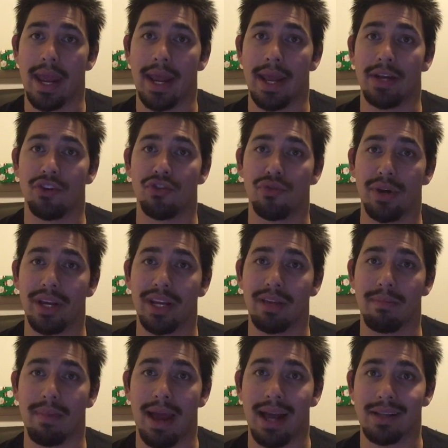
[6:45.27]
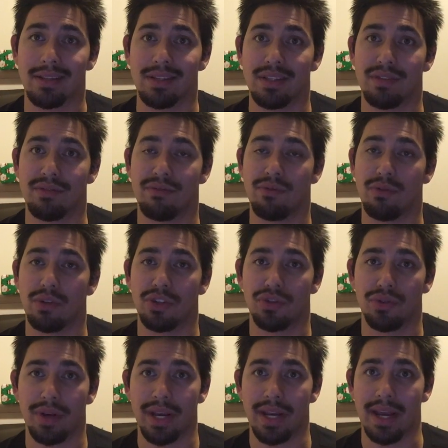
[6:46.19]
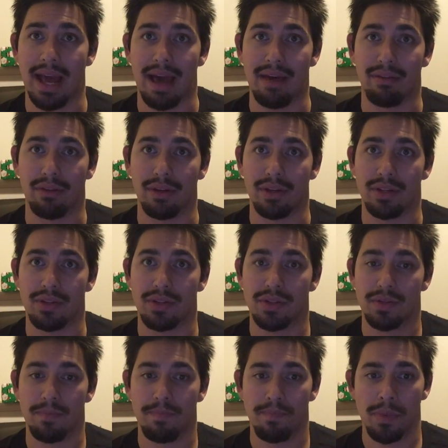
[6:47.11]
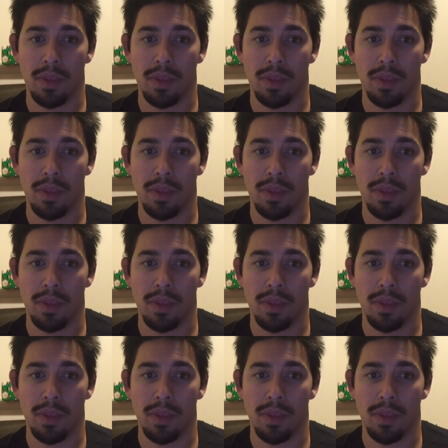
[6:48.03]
and training maxes for trained athletes.